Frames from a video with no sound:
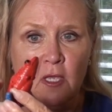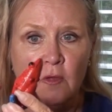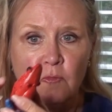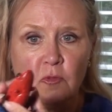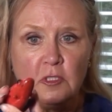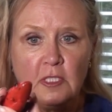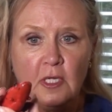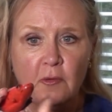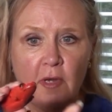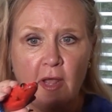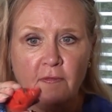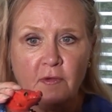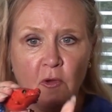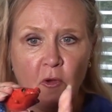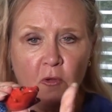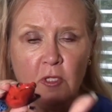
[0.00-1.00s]
which I would have
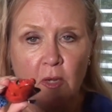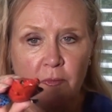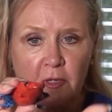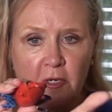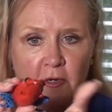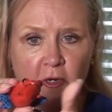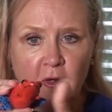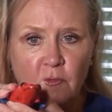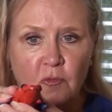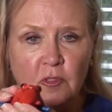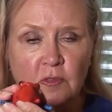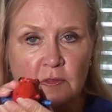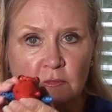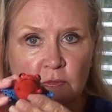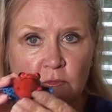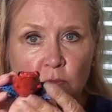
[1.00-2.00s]
to hold up here and it
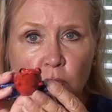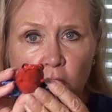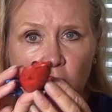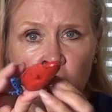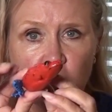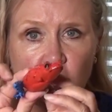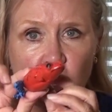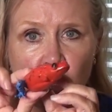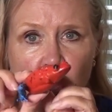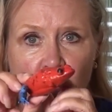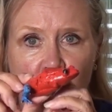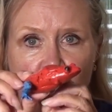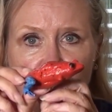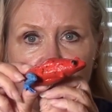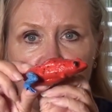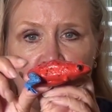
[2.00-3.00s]
wouldn't work so
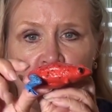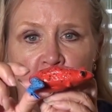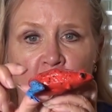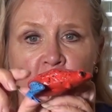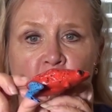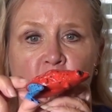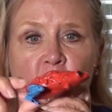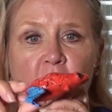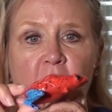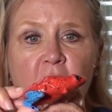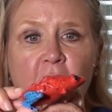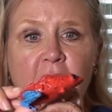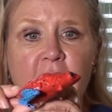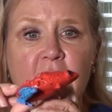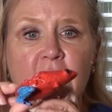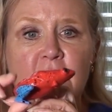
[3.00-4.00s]
well. But
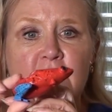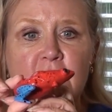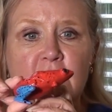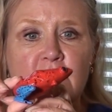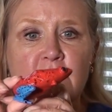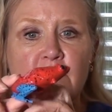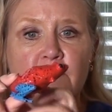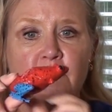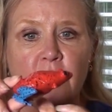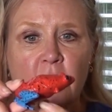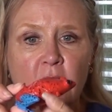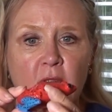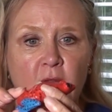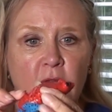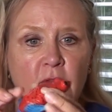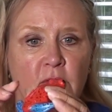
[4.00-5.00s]
yeah, he's
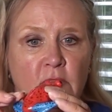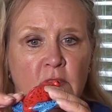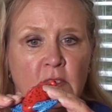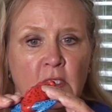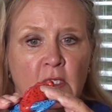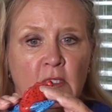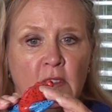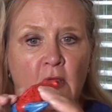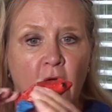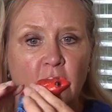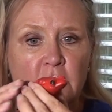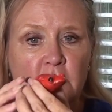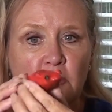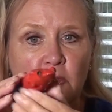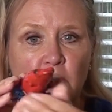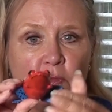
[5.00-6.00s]

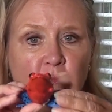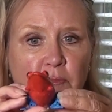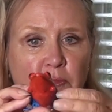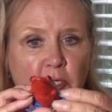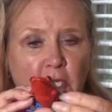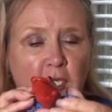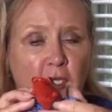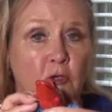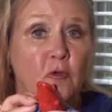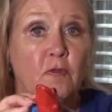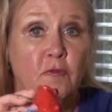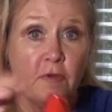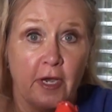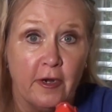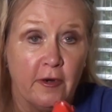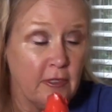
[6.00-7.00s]
also pretty cute.
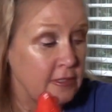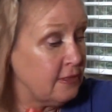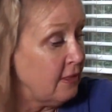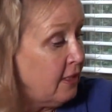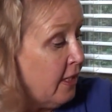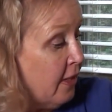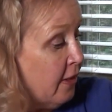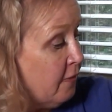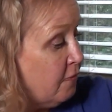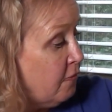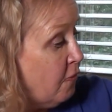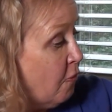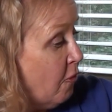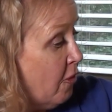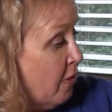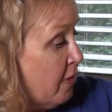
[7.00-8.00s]
Ferris, again,
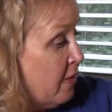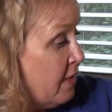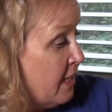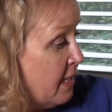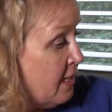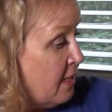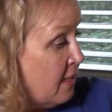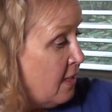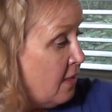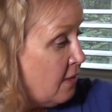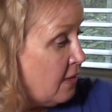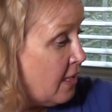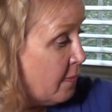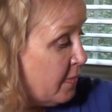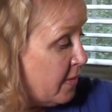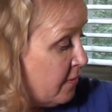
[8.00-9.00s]
for
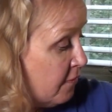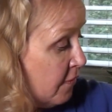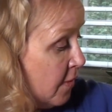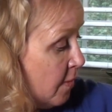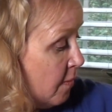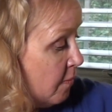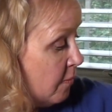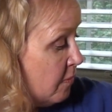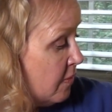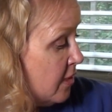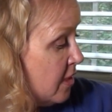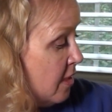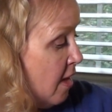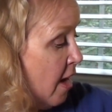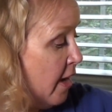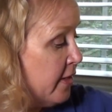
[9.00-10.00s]
coming from
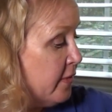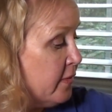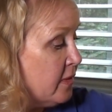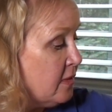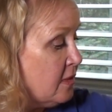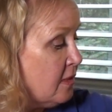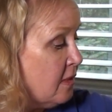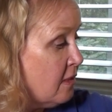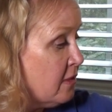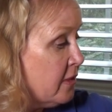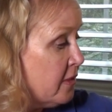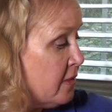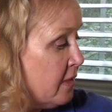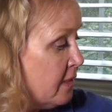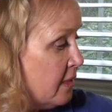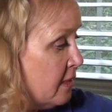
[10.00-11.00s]
the iron color.